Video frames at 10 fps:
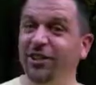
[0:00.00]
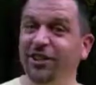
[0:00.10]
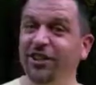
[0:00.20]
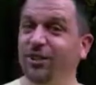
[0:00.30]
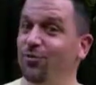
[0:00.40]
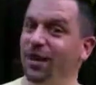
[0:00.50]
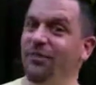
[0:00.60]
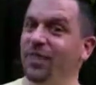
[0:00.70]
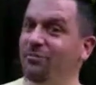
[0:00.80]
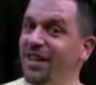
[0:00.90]
look you were
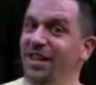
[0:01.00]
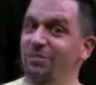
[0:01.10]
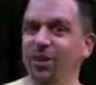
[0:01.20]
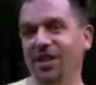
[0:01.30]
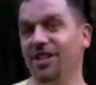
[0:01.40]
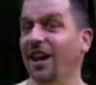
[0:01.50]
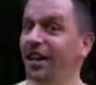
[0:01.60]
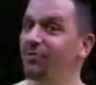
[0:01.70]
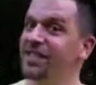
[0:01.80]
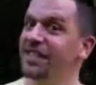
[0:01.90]
giving me because
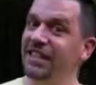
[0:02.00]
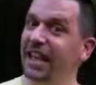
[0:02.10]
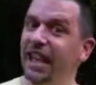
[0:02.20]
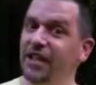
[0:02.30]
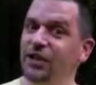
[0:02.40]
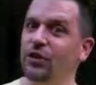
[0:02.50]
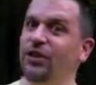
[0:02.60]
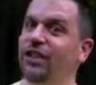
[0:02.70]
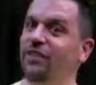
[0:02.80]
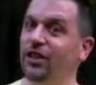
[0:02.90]
I was the gay
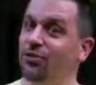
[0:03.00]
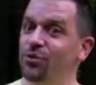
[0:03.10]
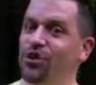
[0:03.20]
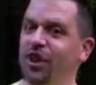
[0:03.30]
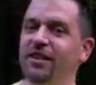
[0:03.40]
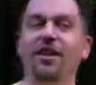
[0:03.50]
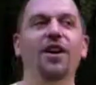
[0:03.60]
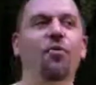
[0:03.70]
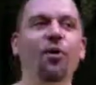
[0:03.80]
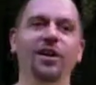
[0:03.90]
dude giving you shit,
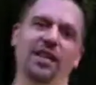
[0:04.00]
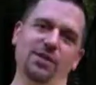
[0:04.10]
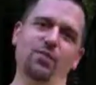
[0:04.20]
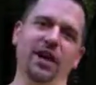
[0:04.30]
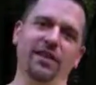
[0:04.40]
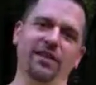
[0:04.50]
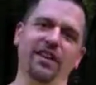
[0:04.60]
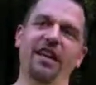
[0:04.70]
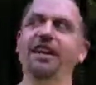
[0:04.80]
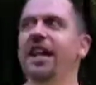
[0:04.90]
well, guess what?
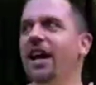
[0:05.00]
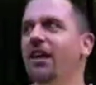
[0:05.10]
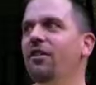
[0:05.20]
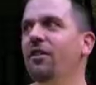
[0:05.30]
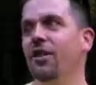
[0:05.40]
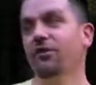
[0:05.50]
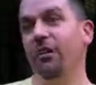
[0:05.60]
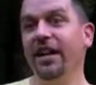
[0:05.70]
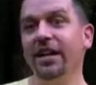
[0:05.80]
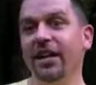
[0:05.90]
Now they're
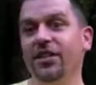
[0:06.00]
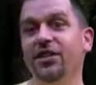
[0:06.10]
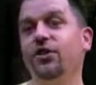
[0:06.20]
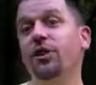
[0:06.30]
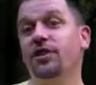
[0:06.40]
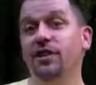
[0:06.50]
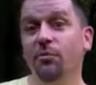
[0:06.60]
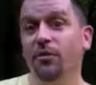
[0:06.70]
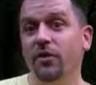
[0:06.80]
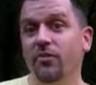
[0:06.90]
right next to you, and
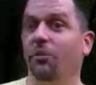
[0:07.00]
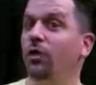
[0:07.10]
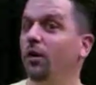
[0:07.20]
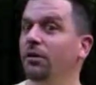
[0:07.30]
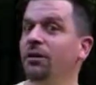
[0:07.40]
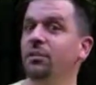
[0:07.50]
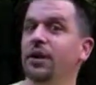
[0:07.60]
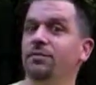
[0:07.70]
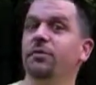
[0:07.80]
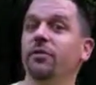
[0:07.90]
some of them are probably
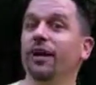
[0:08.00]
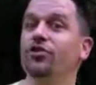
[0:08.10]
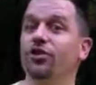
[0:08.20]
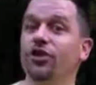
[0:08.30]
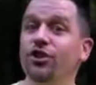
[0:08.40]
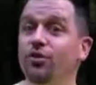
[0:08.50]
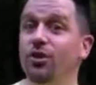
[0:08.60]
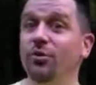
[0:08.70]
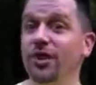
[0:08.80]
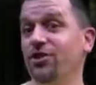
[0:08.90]
responsible for making sure you
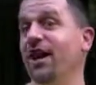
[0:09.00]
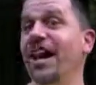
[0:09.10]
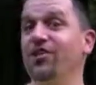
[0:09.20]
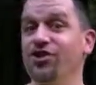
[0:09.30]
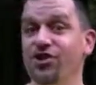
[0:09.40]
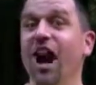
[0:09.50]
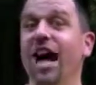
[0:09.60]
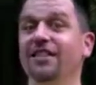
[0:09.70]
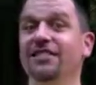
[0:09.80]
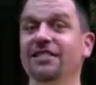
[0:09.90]
don't get your ass shot.
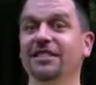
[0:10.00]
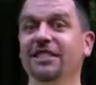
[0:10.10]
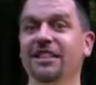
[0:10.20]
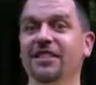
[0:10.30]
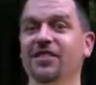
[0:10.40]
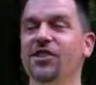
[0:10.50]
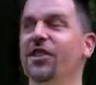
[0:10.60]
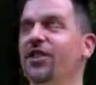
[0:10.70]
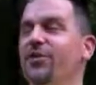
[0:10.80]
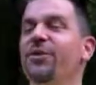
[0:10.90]

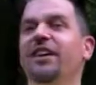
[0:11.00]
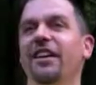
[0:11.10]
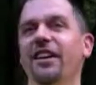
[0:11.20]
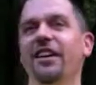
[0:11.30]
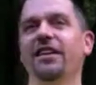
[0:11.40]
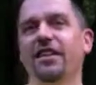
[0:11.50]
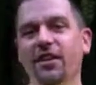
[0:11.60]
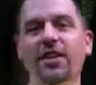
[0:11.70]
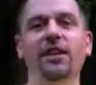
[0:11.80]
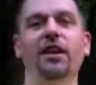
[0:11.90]
So
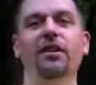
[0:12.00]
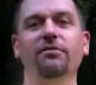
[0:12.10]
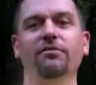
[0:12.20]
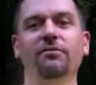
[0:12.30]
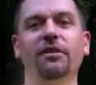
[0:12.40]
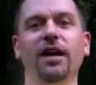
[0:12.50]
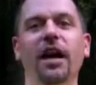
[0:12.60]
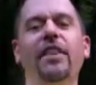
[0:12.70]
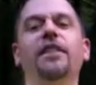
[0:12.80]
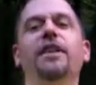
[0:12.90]
there you go.
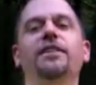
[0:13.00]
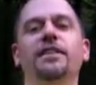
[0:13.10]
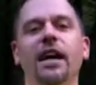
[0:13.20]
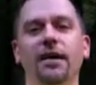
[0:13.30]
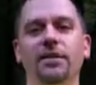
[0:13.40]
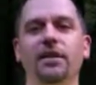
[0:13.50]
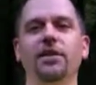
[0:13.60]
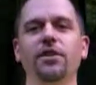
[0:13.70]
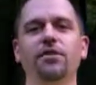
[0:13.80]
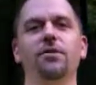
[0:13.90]
I think it's time to tell
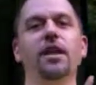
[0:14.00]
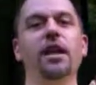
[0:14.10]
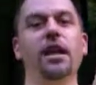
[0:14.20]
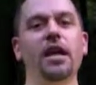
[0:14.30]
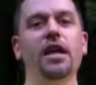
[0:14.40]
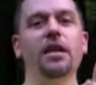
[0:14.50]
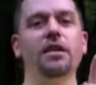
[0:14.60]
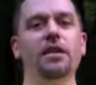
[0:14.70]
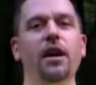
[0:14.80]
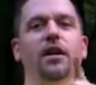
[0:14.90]
you that it
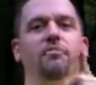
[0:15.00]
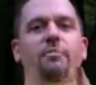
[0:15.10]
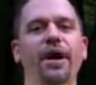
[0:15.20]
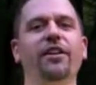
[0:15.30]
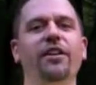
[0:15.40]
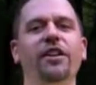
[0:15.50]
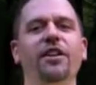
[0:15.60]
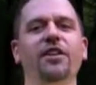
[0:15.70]
got better,